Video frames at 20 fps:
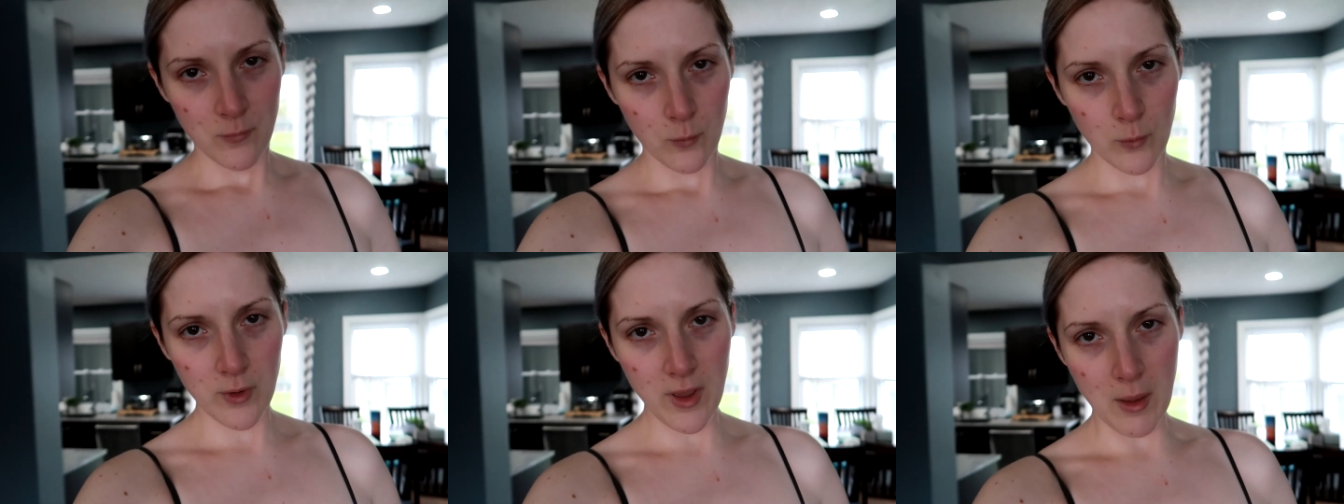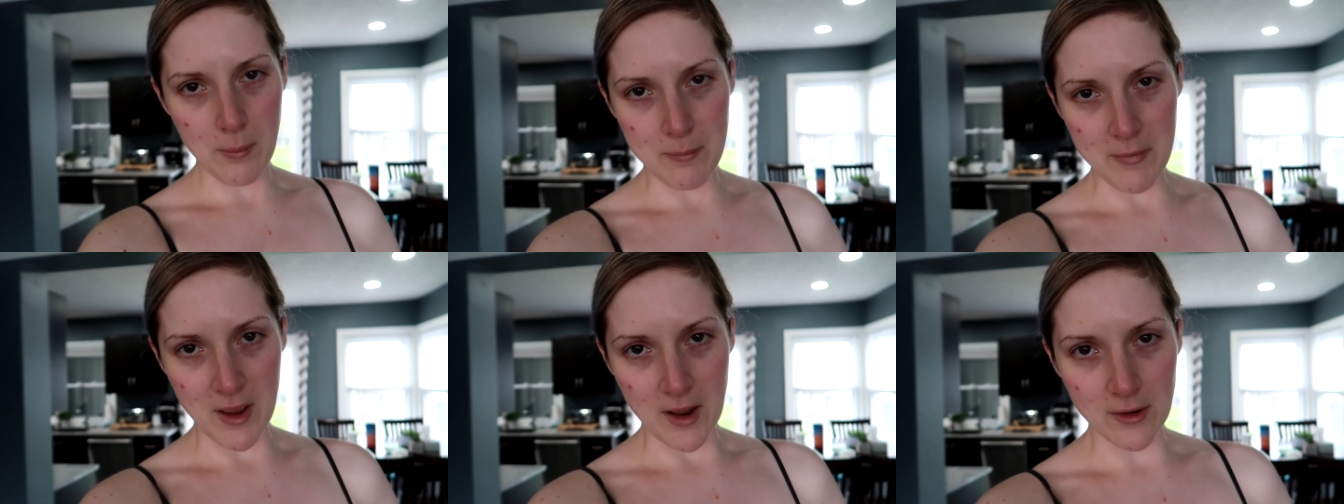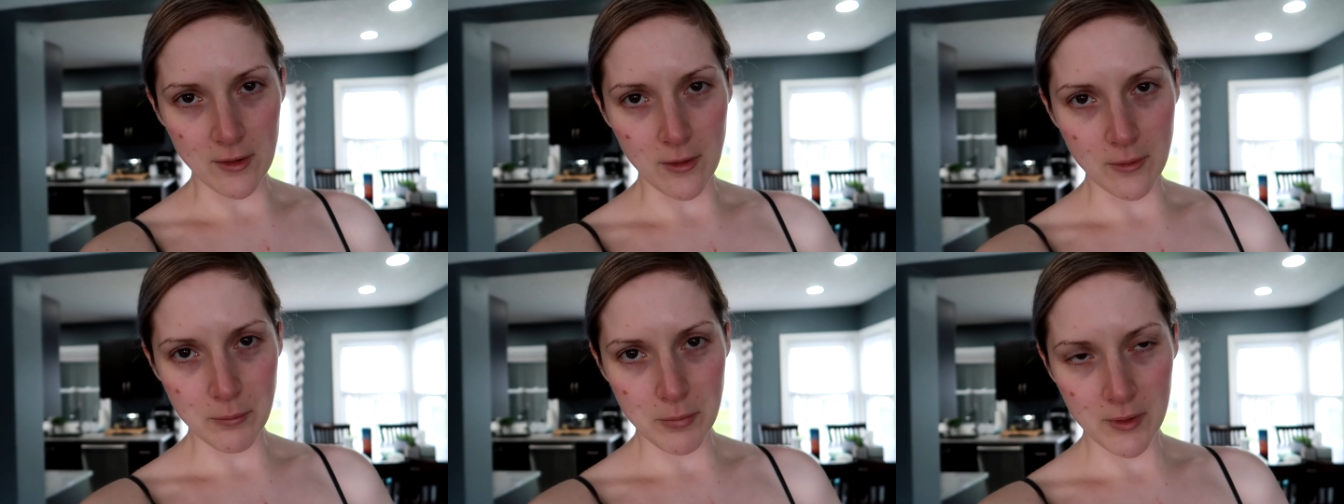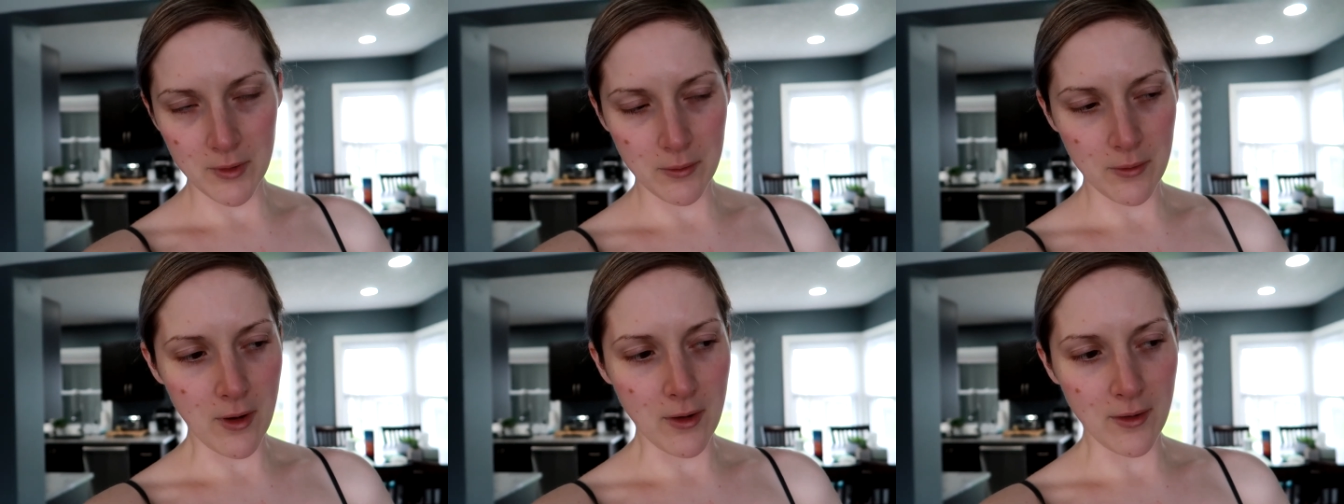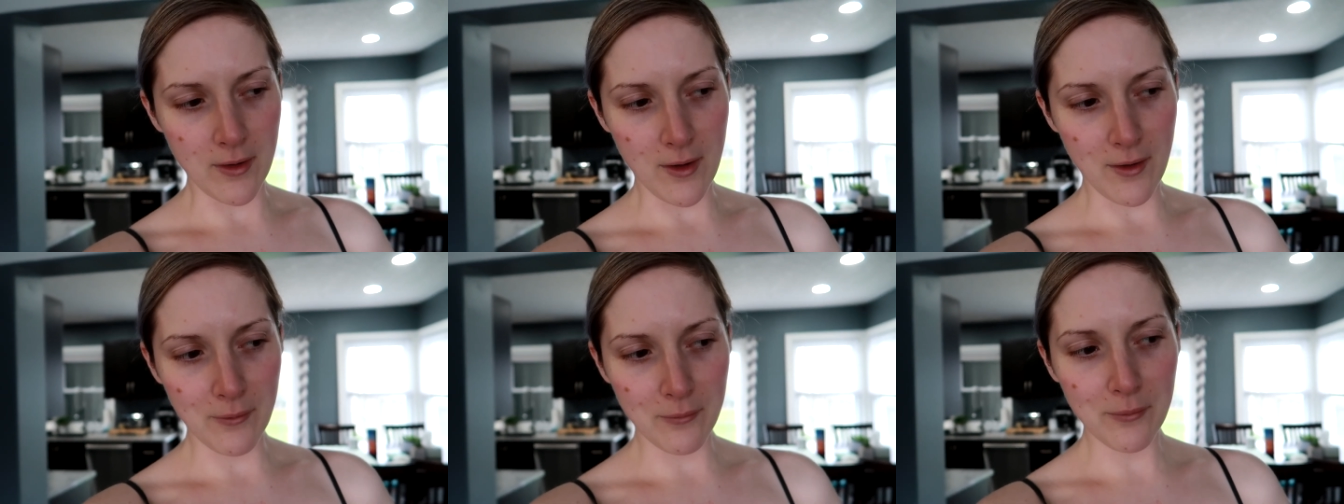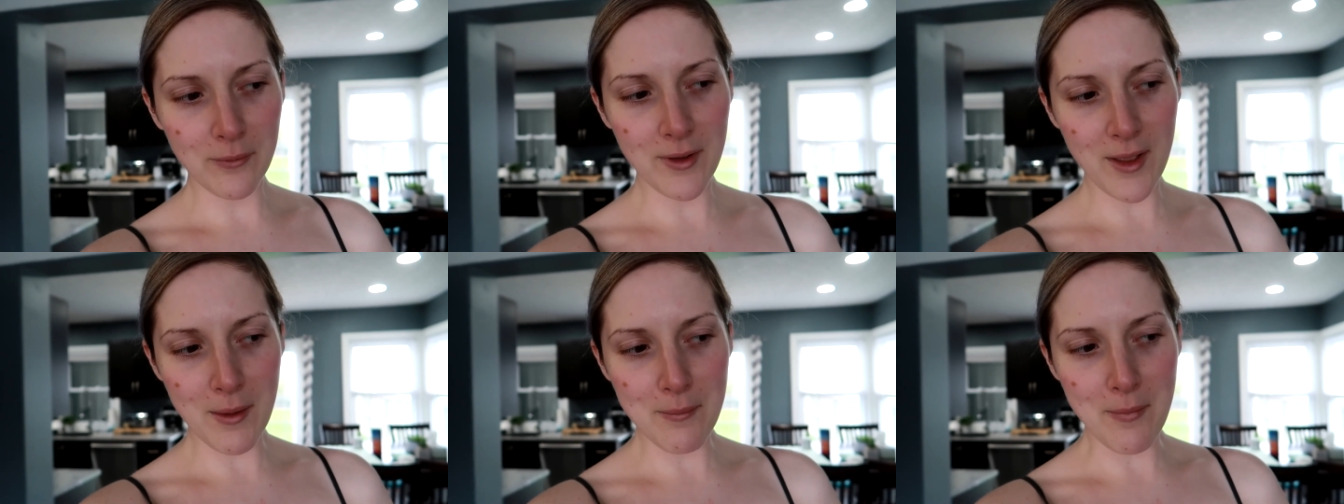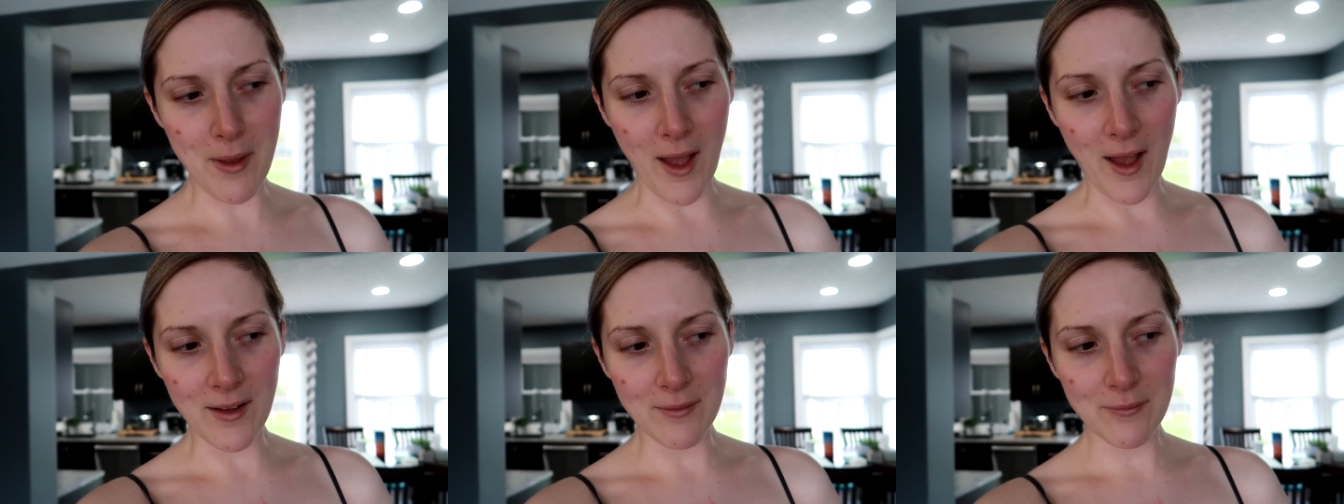We'll get Matt on. We'll get
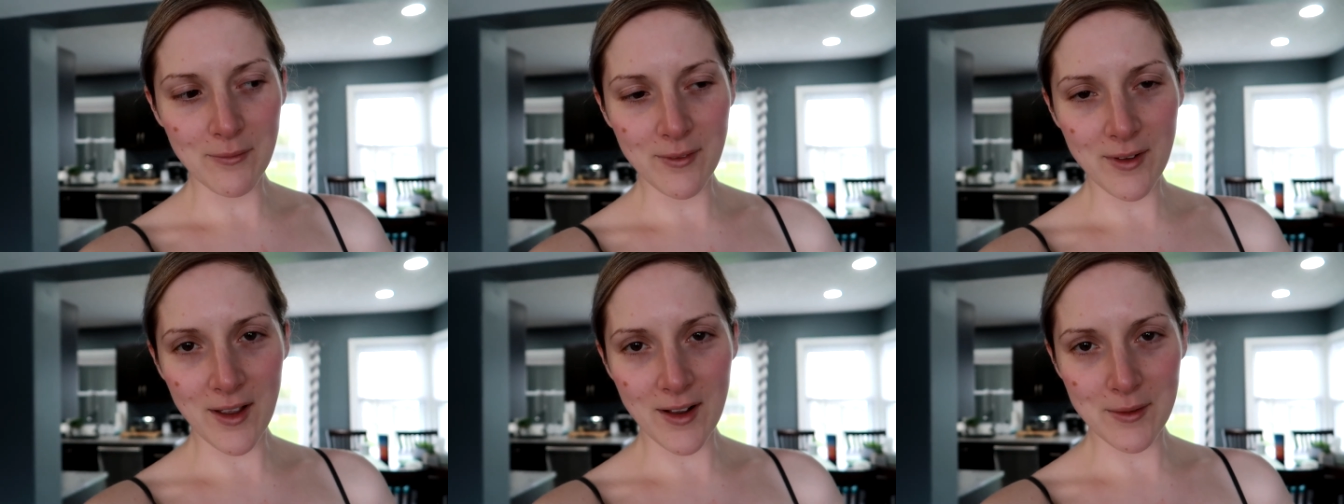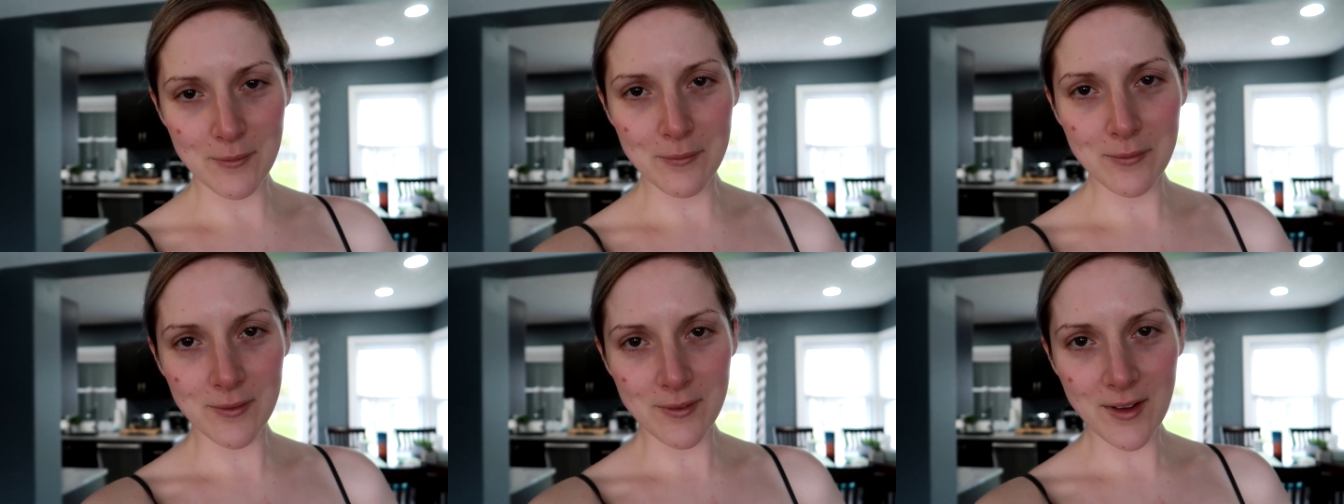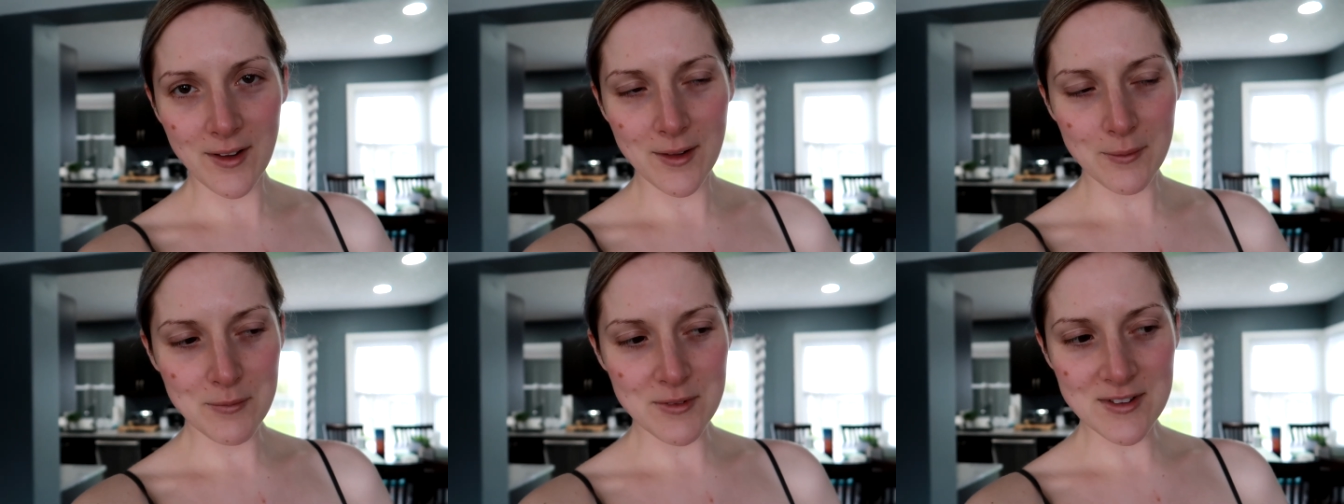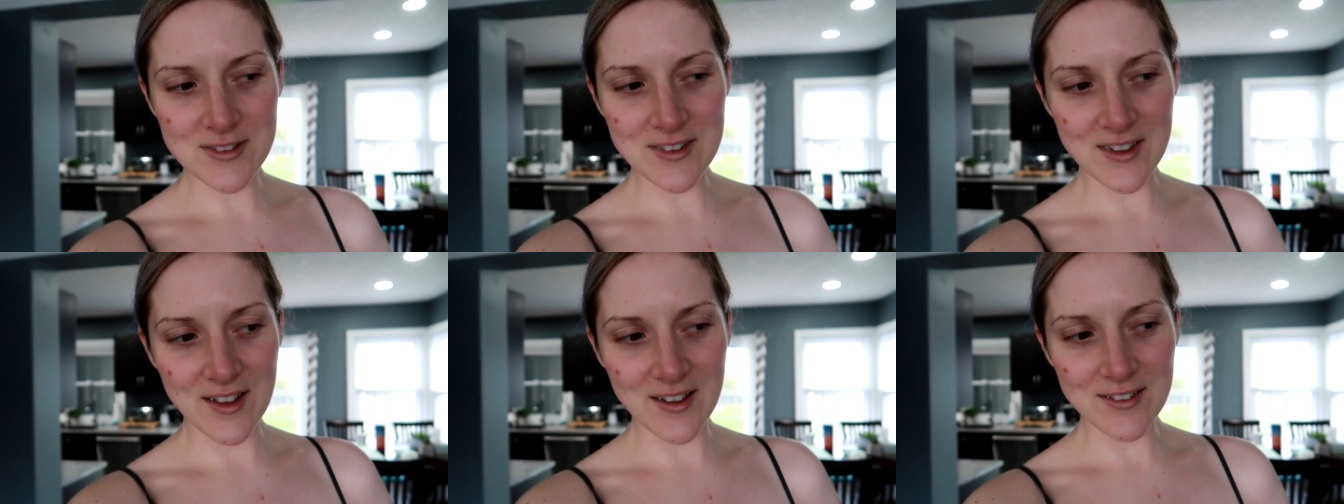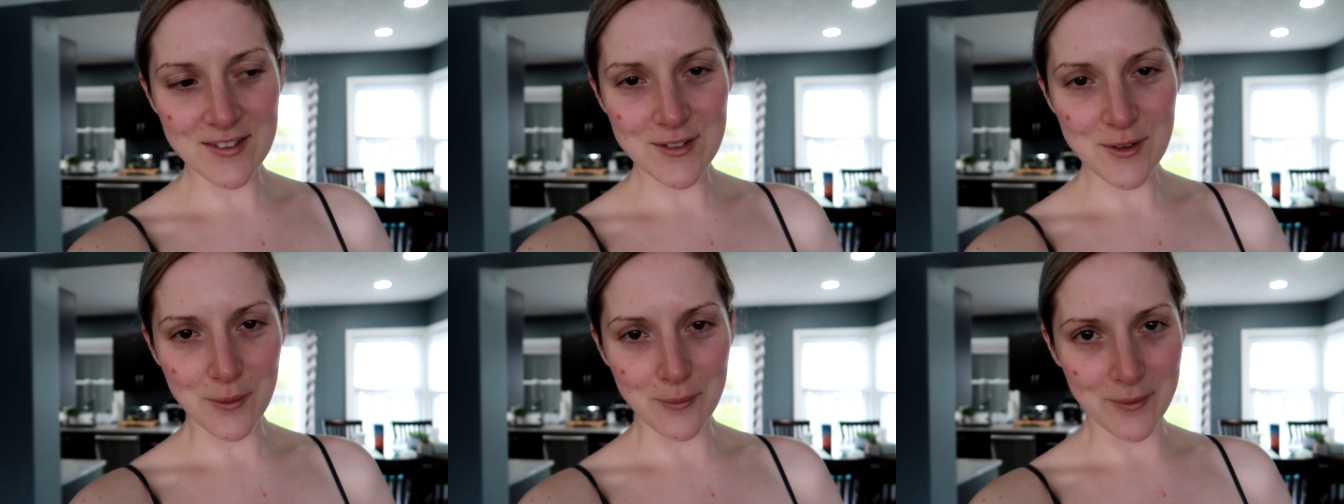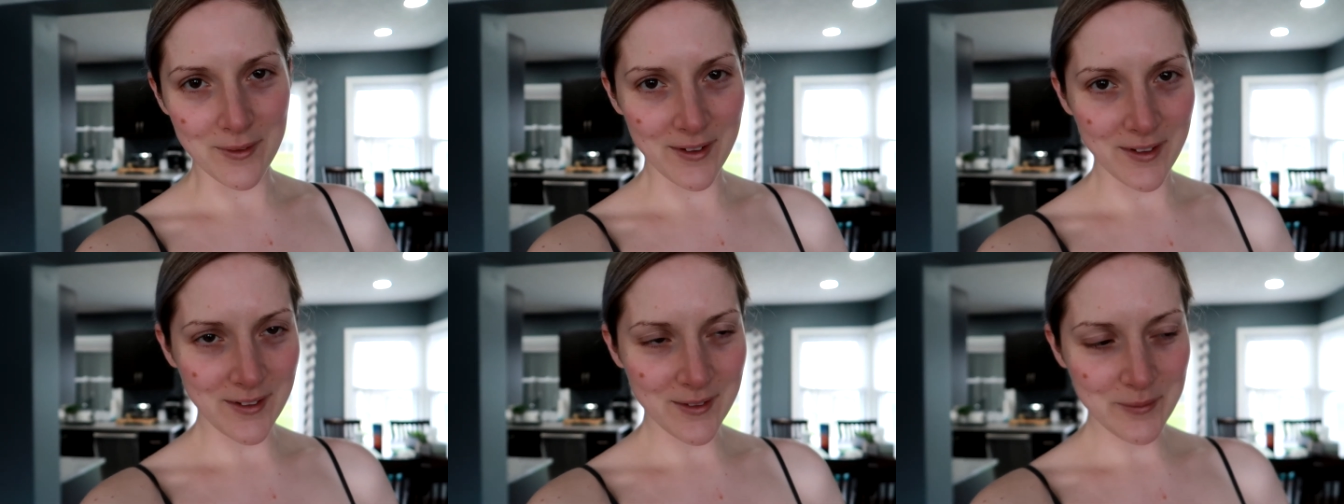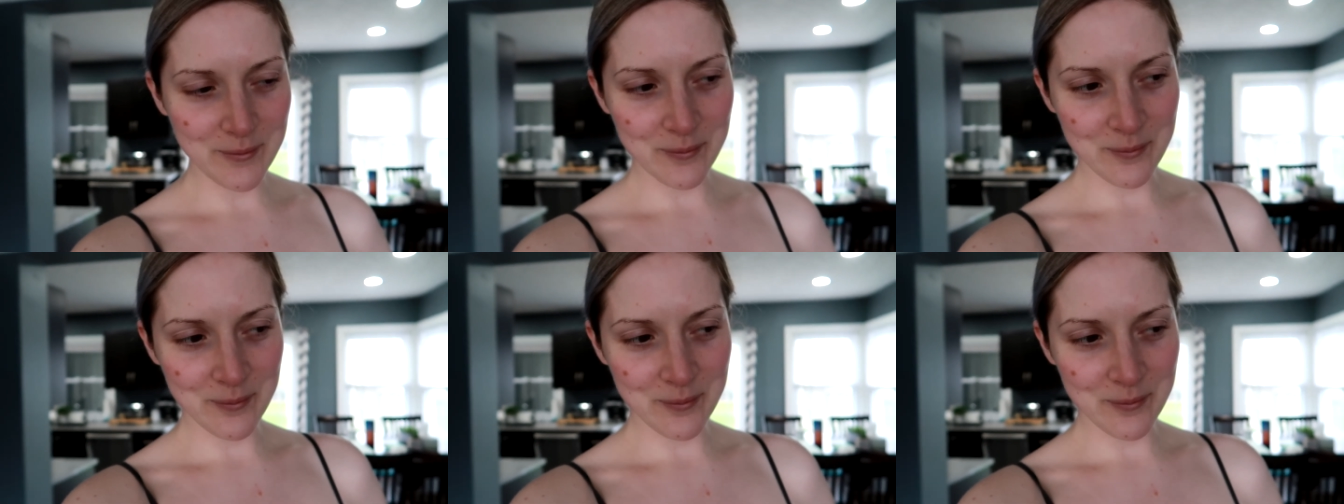Matt. We'll get it. We'll get him to say us. Don't worry.